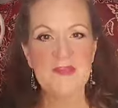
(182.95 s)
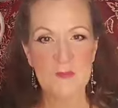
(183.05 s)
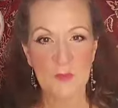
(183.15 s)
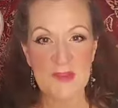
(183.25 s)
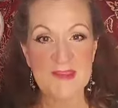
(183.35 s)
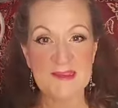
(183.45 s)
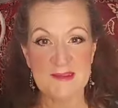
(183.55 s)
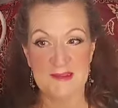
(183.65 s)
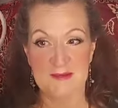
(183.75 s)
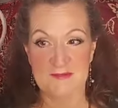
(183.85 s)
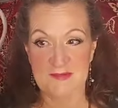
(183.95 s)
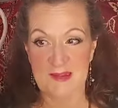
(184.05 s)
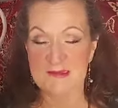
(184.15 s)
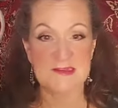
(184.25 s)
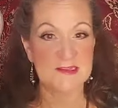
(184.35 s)
thing that we can give,
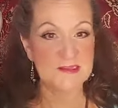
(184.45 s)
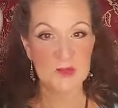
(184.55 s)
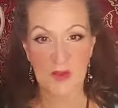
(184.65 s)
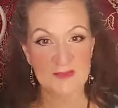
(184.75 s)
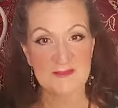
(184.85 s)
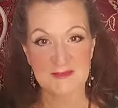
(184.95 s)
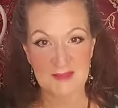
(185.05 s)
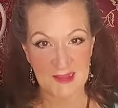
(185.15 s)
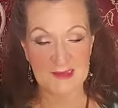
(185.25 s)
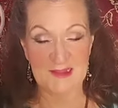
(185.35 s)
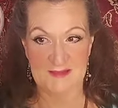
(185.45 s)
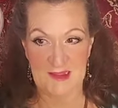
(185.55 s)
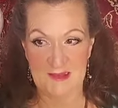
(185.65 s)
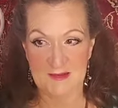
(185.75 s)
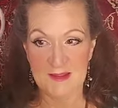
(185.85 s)
and it doesn't cost us
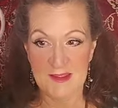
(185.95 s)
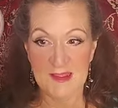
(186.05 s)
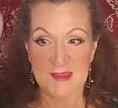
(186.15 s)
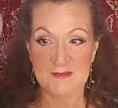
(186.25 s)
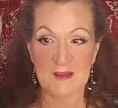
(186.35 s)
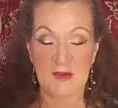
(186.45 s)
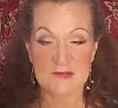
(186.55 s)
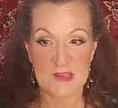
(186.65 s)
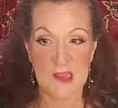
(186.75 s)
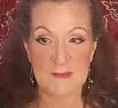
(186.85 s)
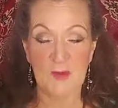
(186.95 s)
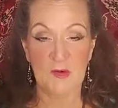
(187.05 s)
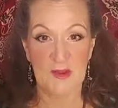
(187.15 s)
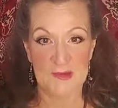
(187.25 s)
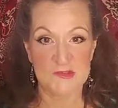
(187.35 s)
anything, is our time,
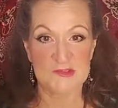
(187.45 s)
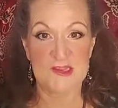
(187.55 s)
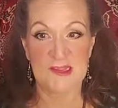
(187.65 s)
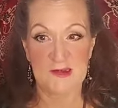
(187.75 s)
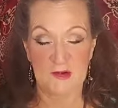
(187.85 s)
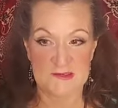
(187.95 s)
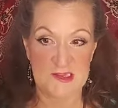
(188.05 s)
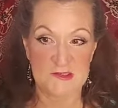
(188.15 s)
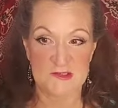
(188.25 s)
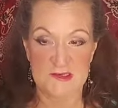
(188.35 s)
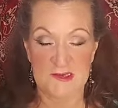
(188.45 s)
our energy, and our attention.